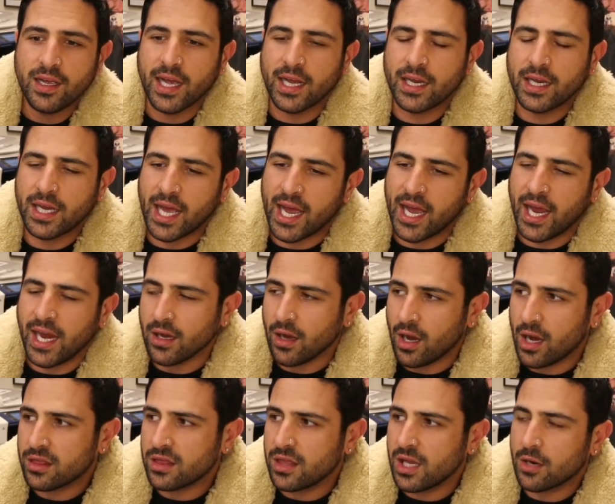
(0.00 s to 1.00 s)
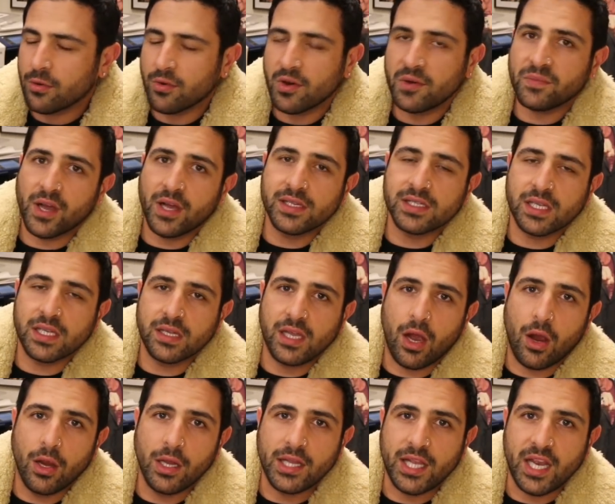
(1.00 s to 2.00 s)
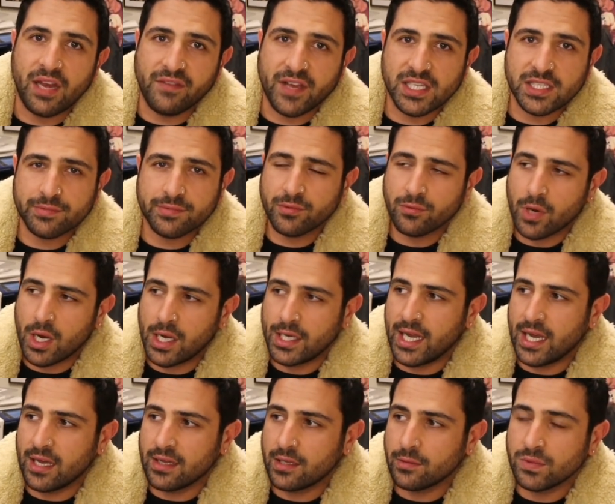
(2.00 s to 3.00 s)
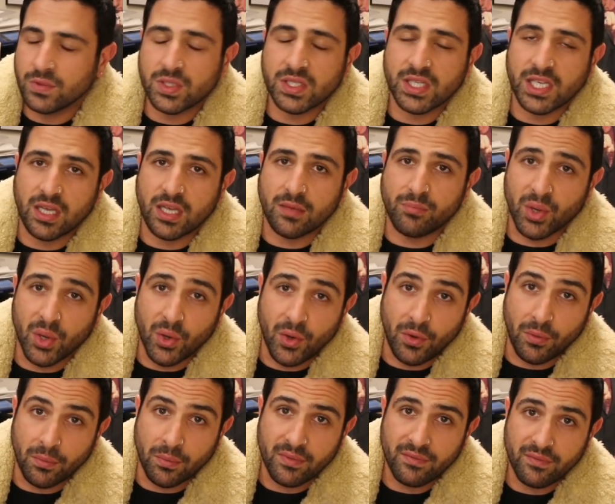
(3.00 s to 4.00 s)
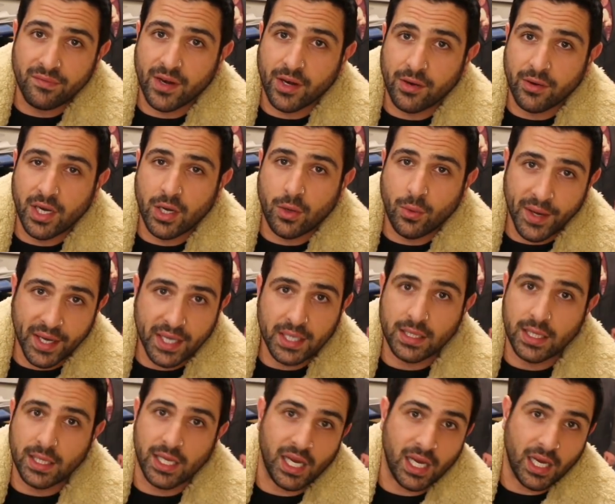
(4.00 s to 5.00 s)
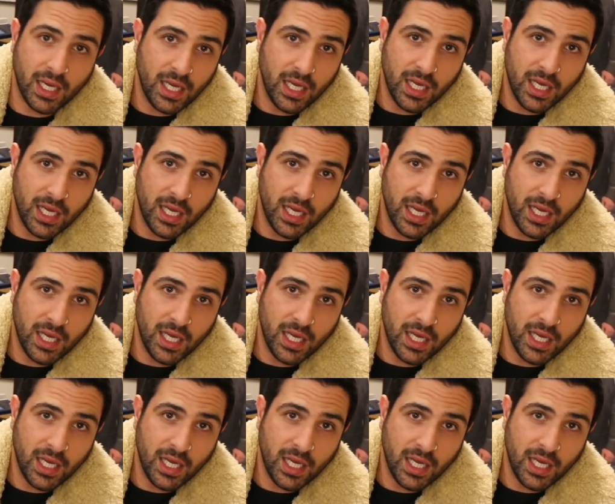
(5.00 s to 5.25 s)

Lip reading: And again, I think cryptos are the only investment right now that will see a boom very quickly.